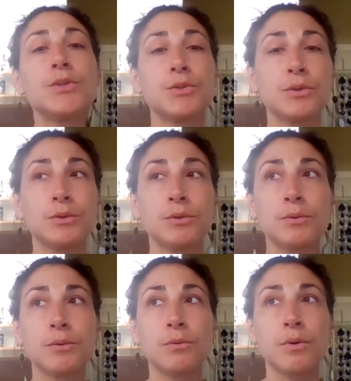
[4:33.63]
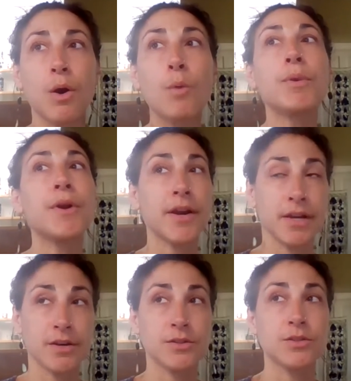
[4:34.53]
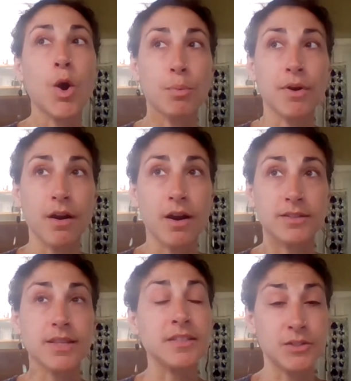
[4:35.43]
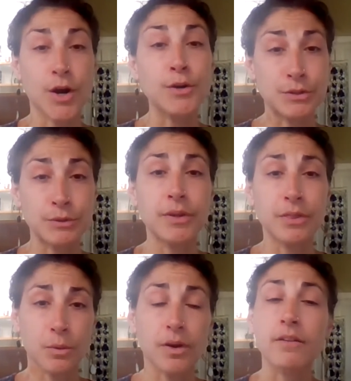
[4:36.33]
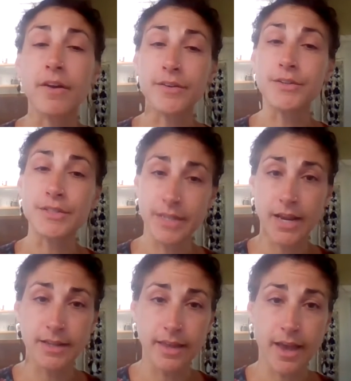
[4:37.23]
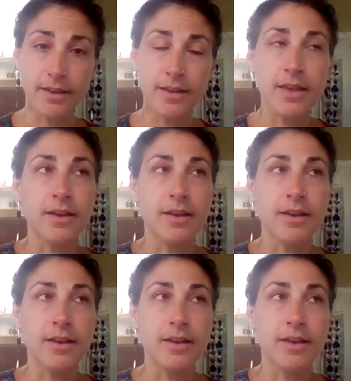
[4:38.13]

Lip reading: to open our ears, open our hearts, and start doing the work of understanding that.